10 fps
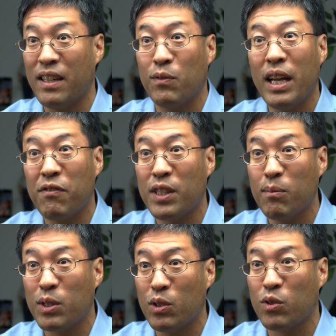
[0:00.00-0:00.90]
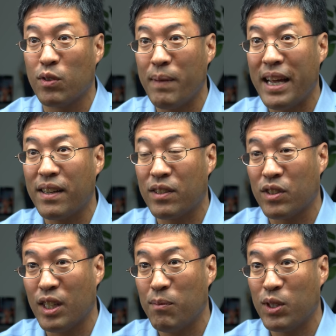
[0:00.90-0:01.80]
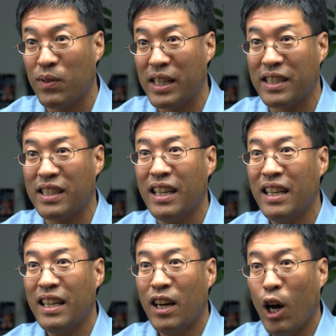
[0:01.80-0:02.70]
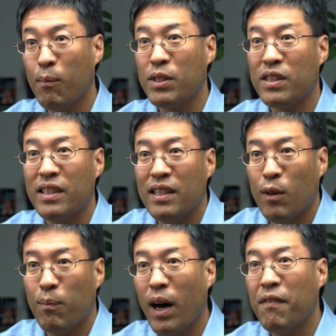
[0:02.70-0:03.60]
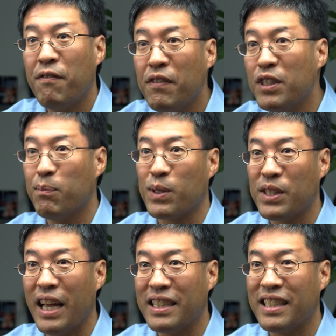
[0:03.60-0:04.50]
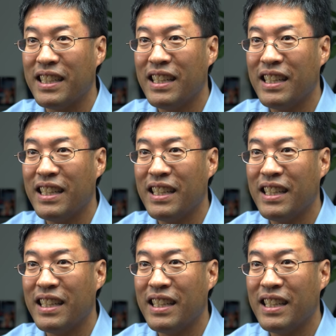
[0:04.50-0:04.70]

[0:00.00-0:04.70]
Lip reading: And we have some schools with medical exemption rates almost above 50%.